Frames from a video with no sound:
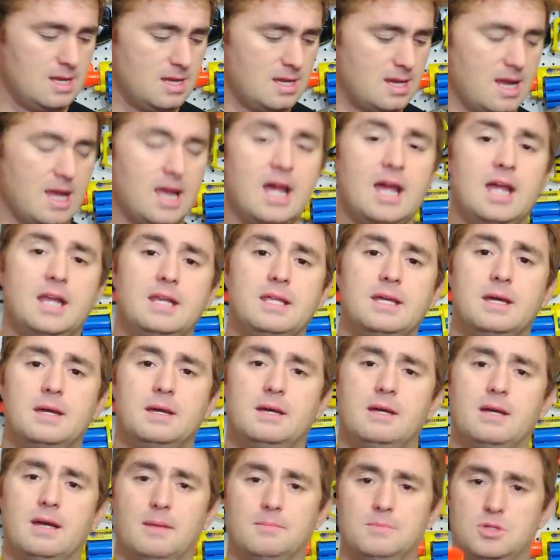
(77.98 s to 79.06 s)
and
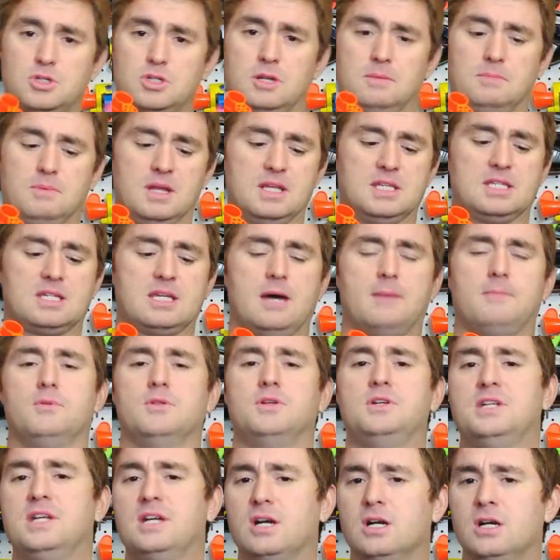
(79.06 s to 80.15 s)
I'm just going to place a couple
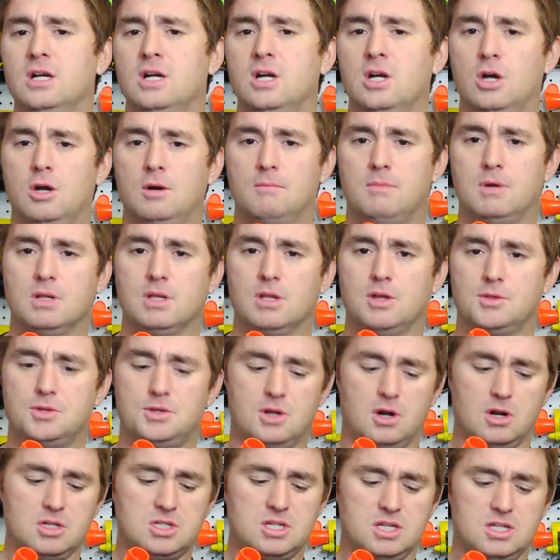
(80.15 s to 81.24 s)
in here. But load the
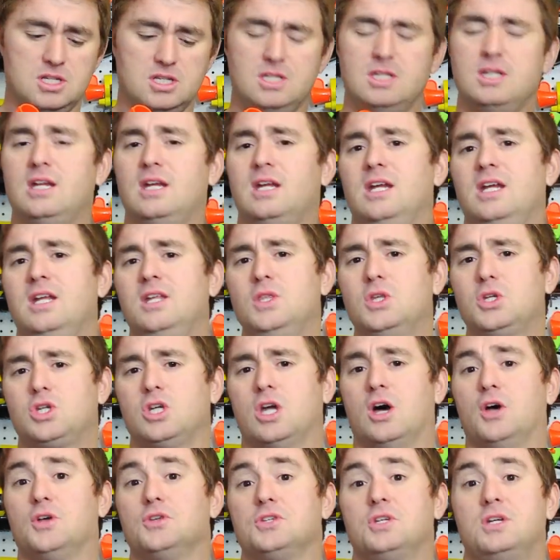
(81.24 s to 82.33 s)
darts into the
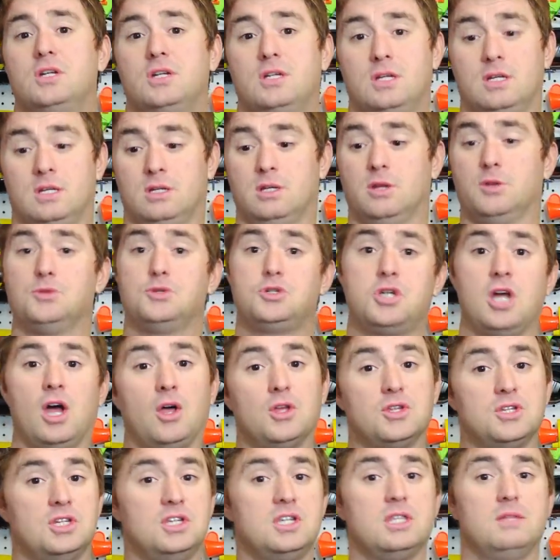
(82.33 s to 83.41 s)
shells, load the
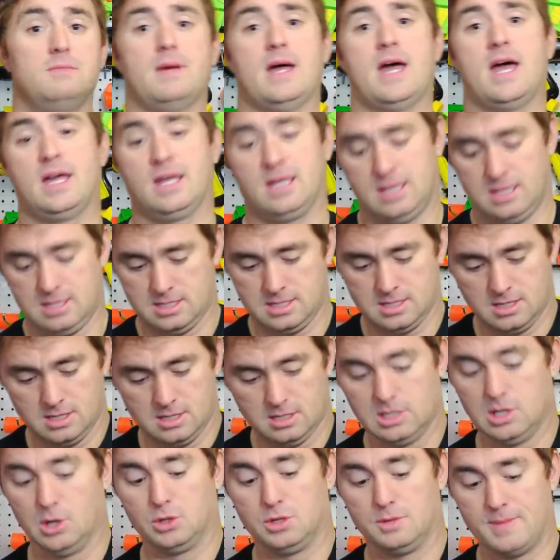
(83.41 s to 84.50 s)
shells into the mag,
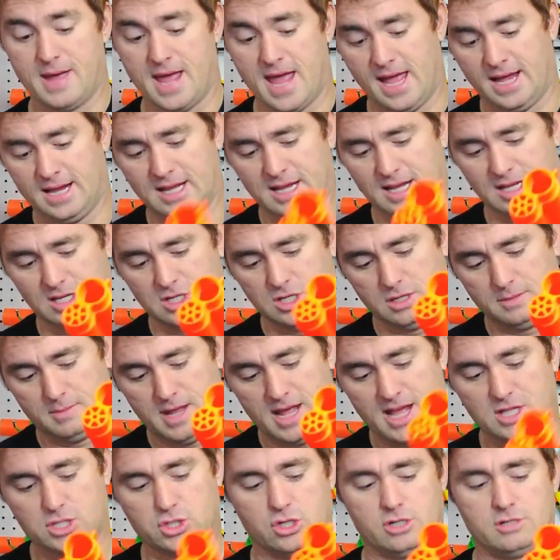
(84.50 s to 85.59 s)
load the mag into the
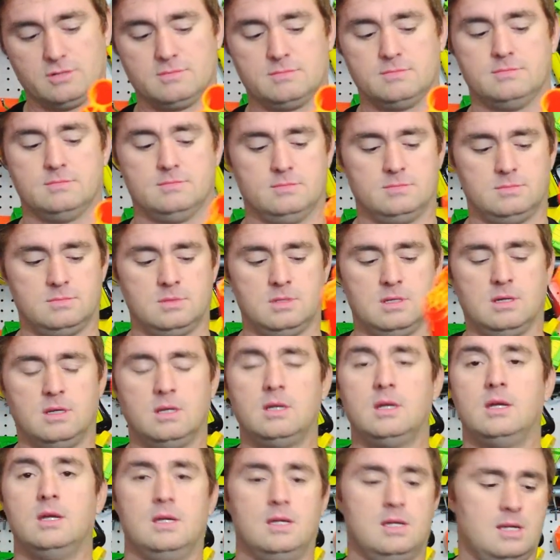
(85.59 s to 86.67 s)
blaster.
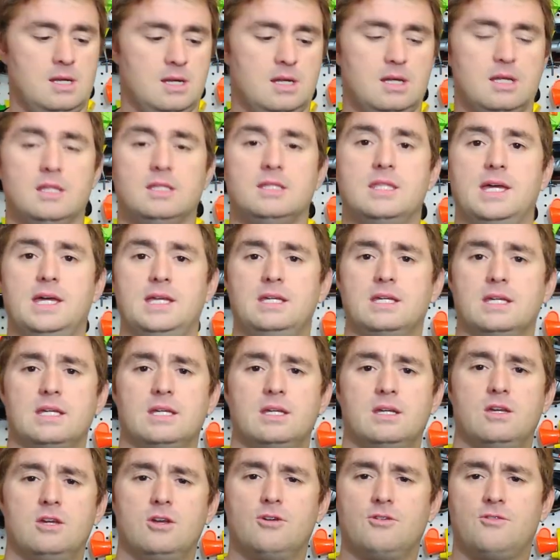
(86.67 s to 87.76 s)
Then
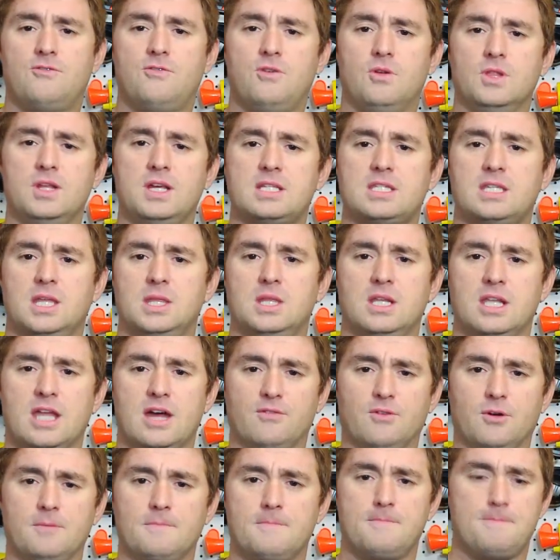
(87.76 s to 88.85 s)
fully extend the
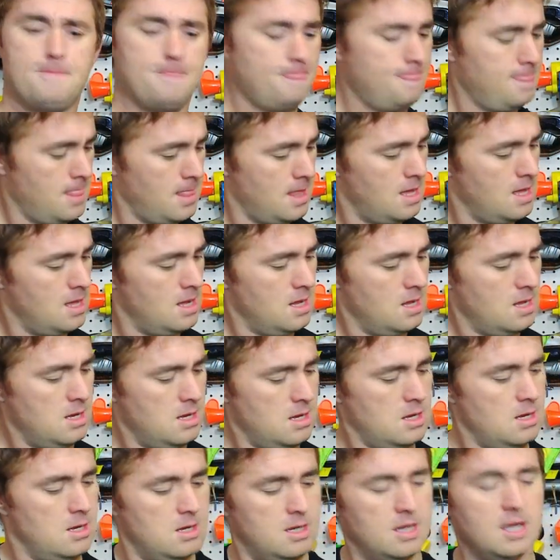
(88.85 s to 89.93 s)
lever.
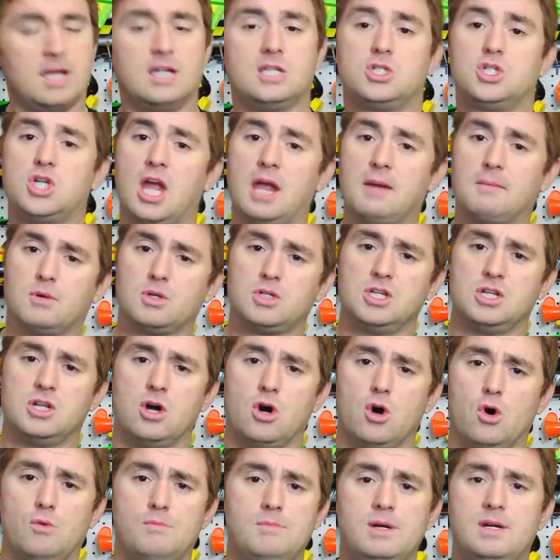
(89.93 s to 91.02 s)
It chambers it
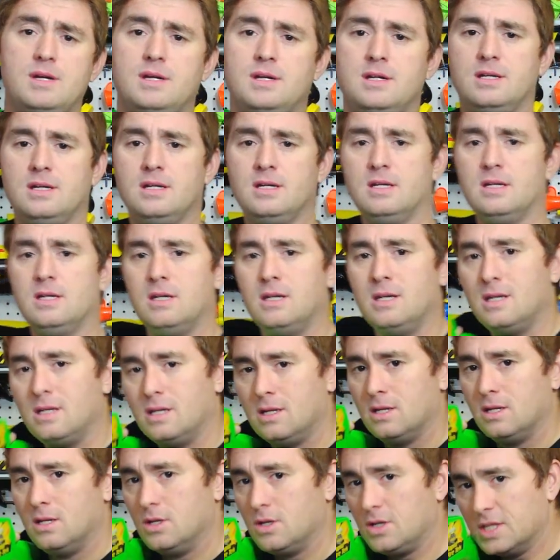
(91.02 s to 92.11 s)
home.
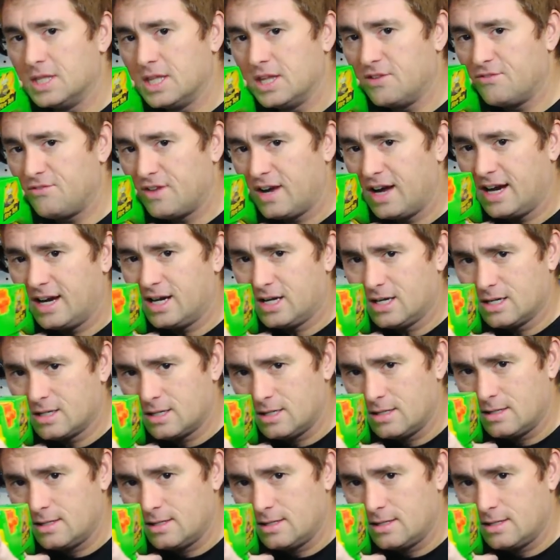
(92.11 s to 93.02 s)
You can then fire,